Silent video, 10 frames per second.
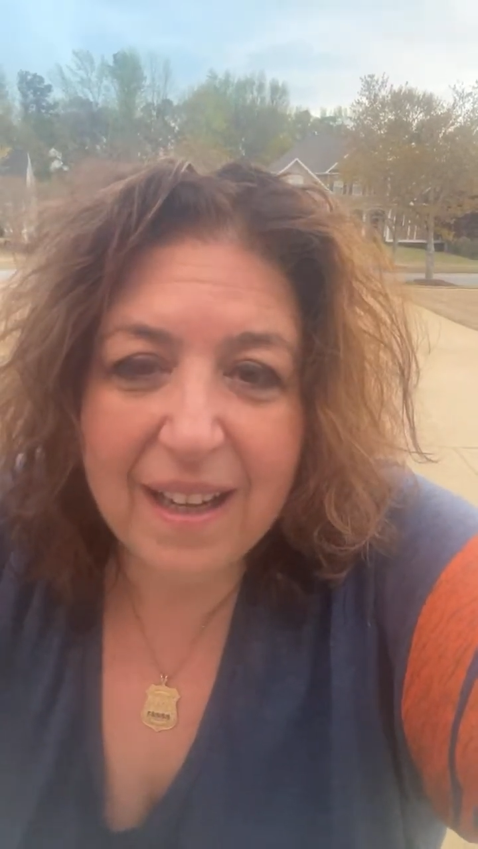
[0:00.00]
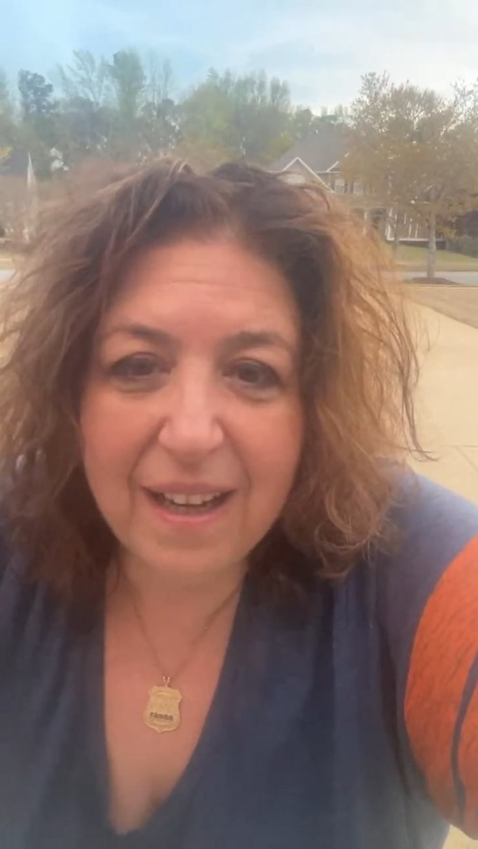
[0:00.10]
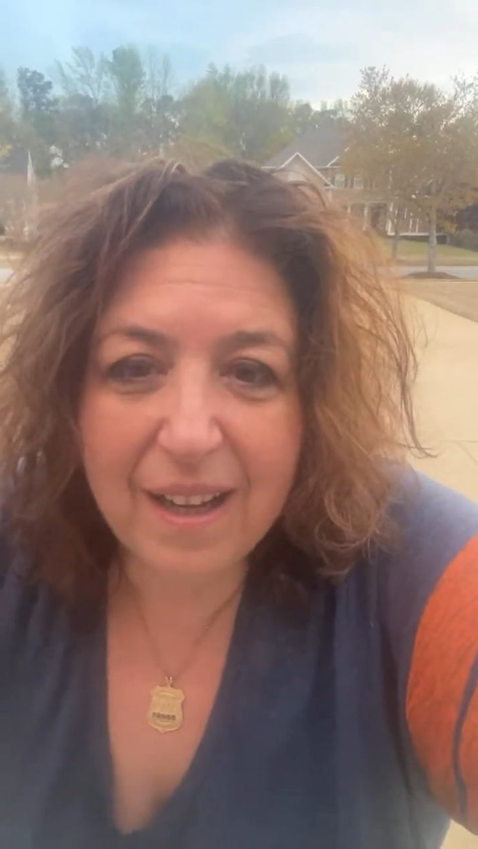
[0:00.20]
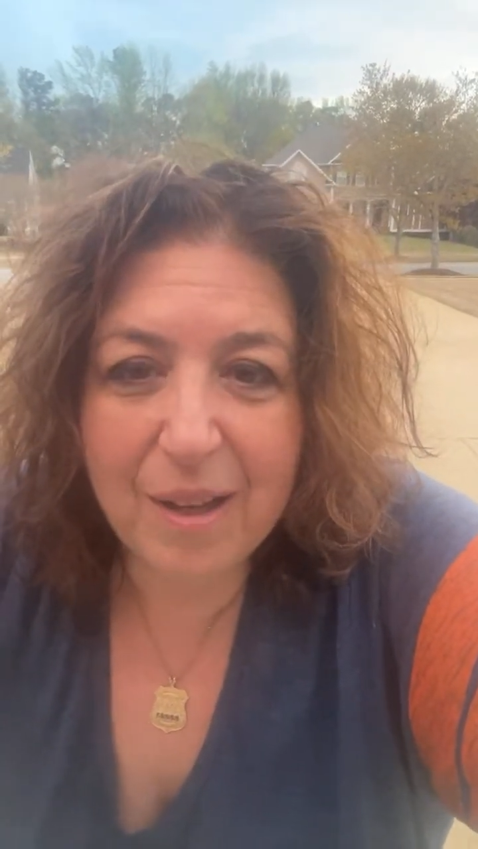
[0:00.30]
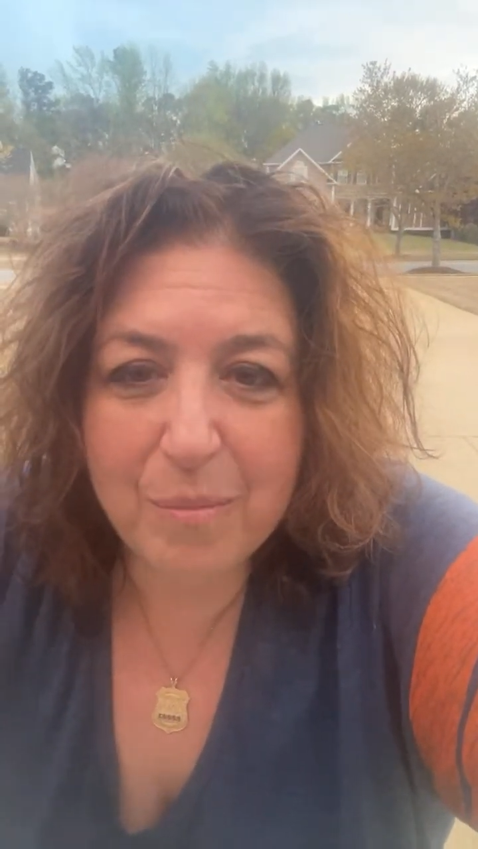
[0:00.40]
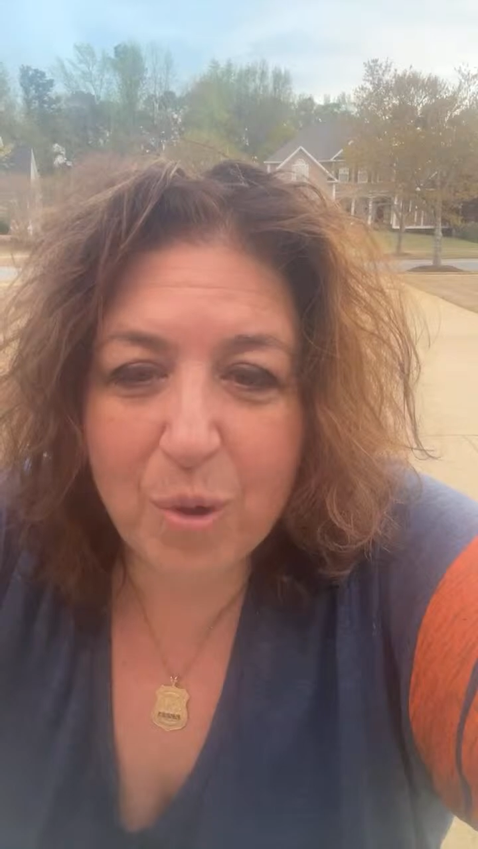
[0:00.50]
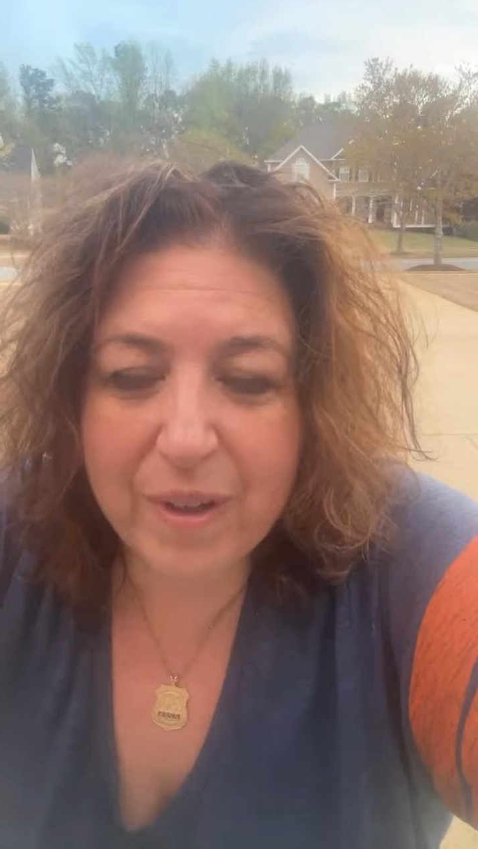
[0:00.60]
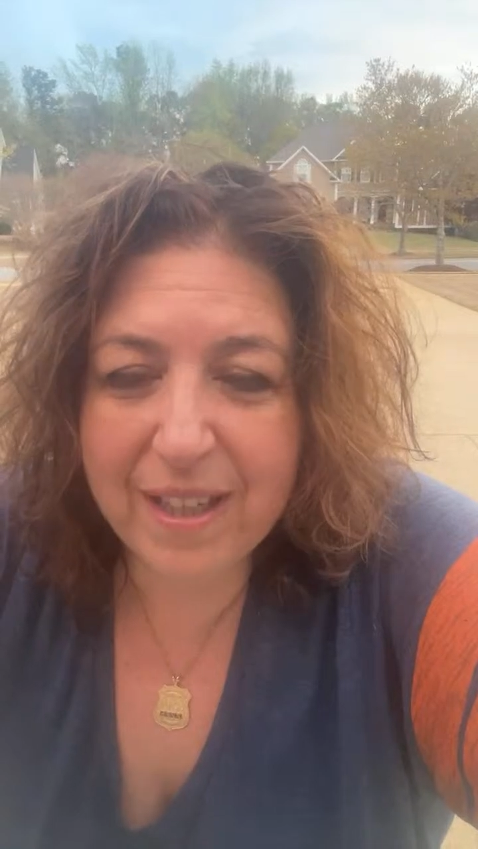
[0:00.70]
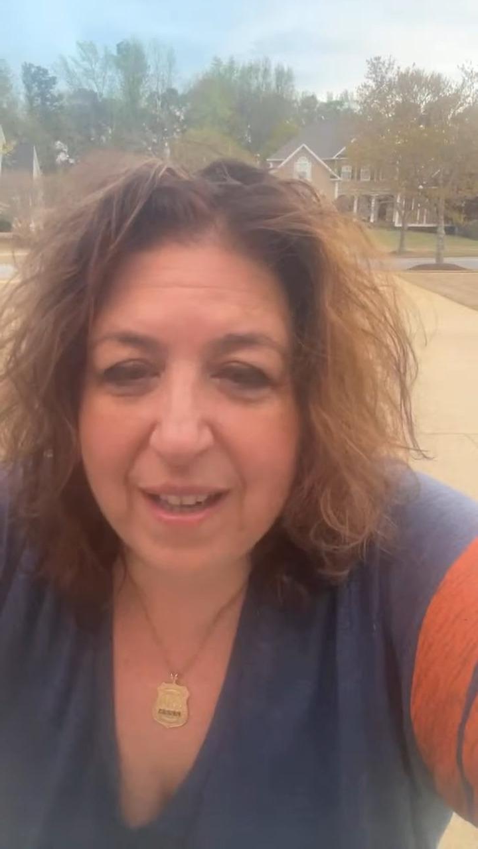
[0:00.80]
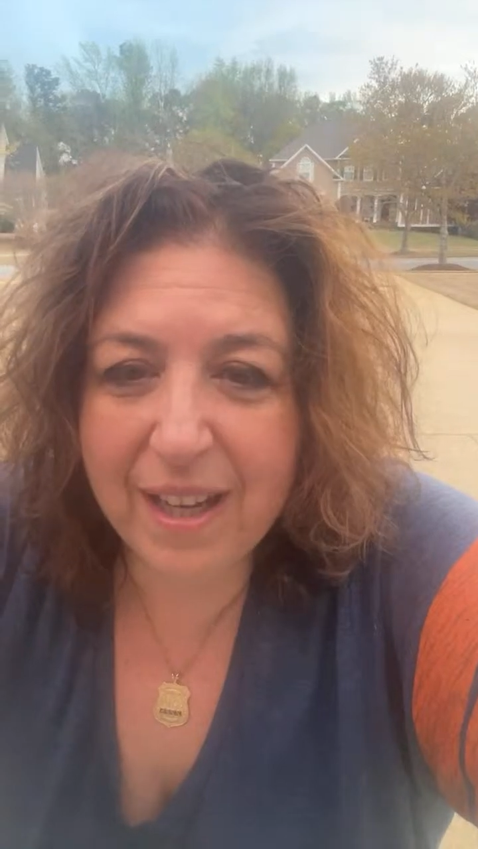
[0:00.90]

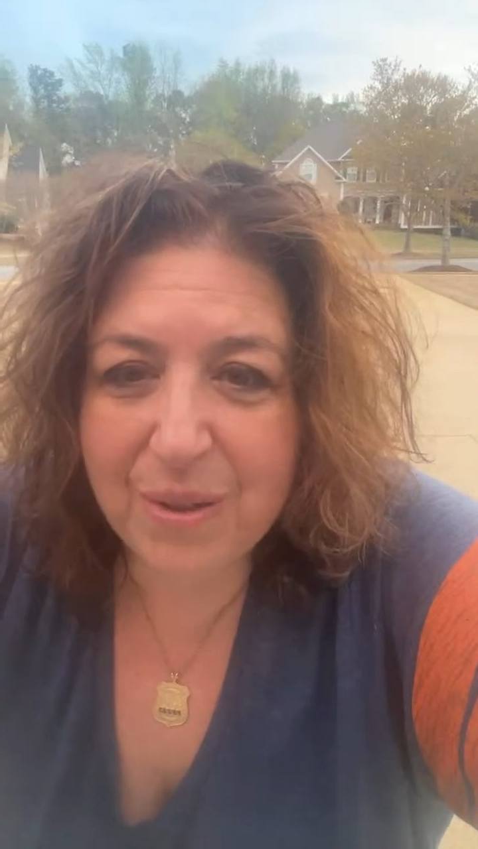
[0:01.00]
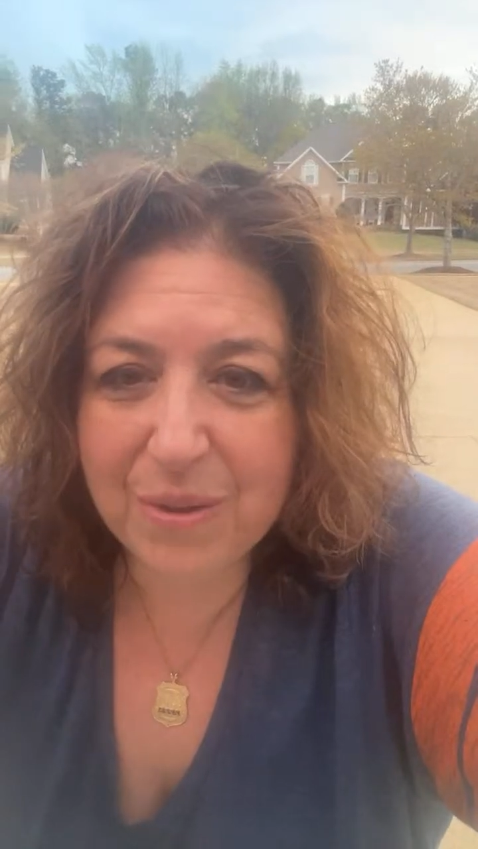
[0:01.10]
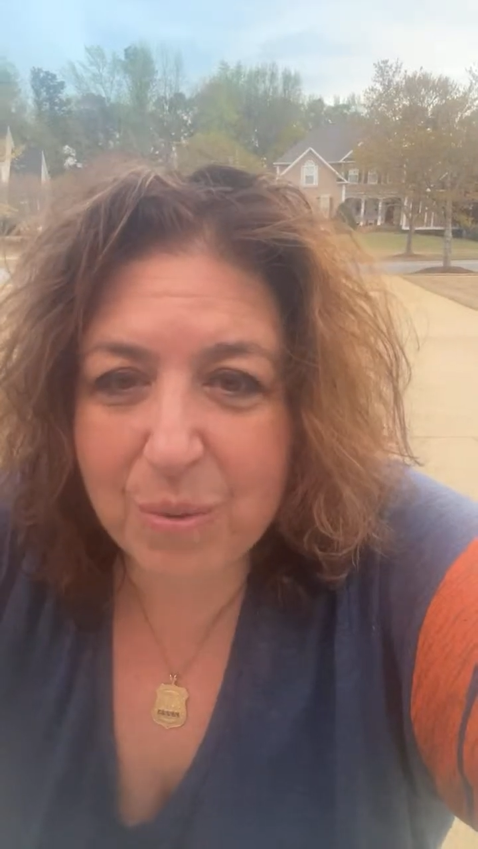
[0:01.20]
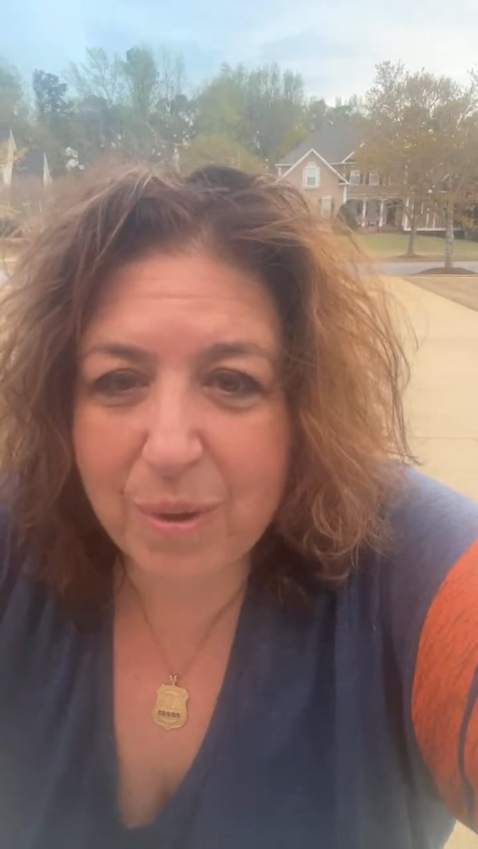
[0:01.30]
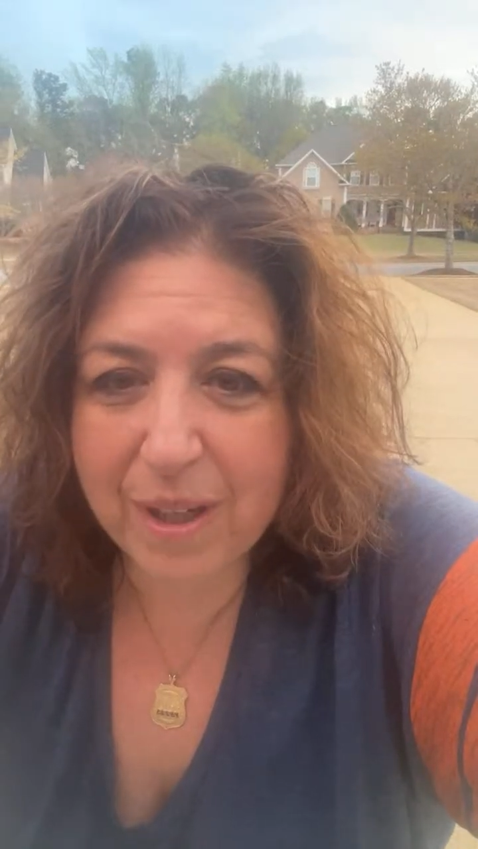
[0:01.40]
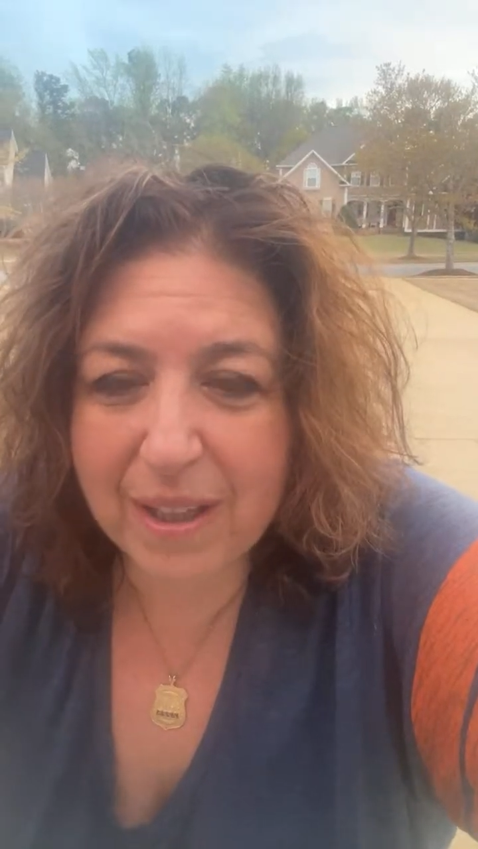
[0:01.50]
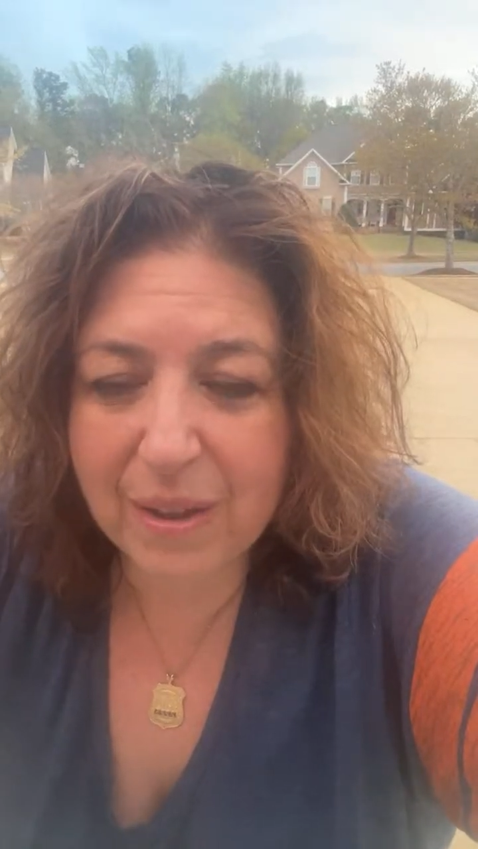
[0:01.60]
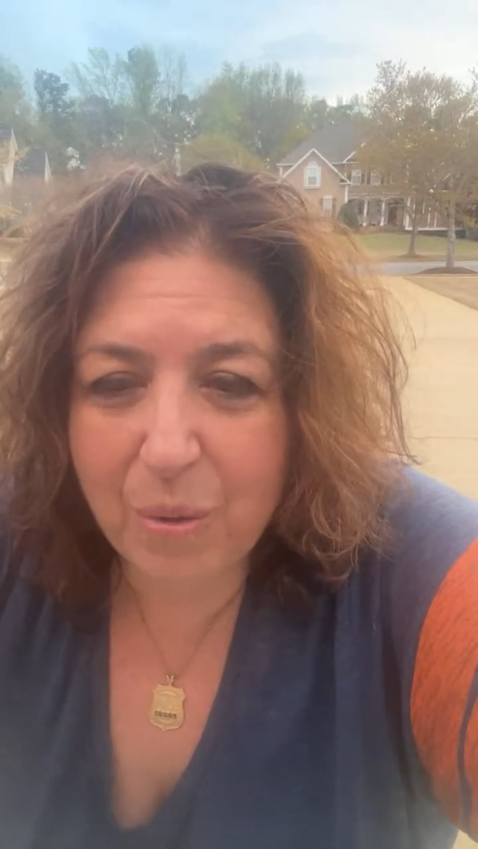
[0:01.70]
Maureen and I used to work in